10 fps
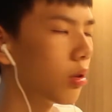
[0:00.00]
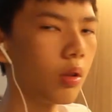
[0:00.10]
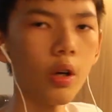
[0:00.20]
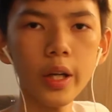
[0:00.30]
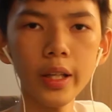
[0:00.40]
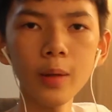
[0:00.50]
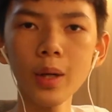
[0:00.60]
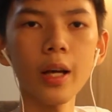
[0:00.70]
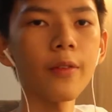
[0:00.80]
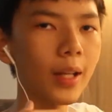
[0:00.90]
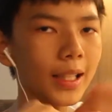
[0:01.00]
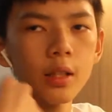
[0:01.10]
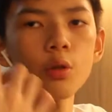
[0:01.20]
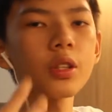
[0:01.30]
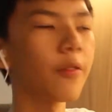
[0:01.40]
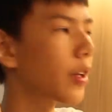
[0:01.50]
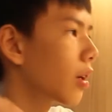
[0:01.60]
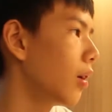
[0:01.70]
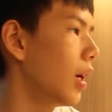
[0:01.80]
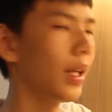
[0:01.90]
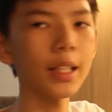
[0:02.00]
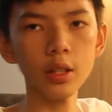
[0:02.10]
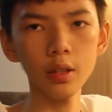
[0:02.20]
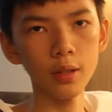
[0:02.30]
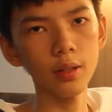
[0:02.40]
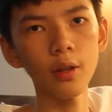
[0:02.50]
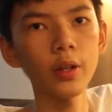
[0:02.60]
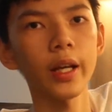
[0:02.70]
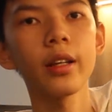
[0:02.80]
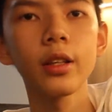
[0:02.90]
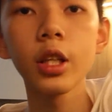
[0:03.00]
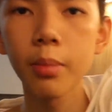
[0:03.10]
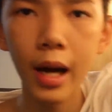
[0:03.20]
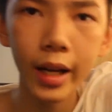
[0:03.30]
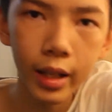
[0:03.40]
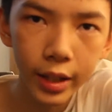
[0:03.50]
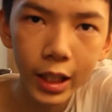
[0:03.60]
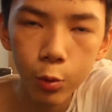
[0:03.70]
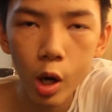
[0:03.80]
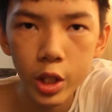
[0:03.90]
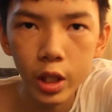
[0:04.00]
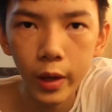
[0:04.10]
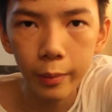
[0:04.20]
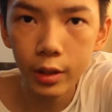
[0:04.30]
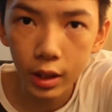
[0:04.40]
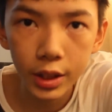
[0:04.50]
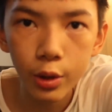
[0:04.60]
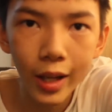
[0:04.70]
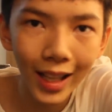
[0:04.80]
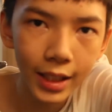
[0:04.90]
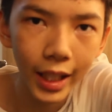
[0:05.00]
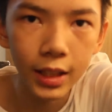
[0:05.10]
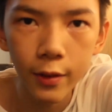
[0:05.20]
okay, then whatever, let's close the video. Okay, goodbye. Thanks for watching. I'm gonna see you guys in the next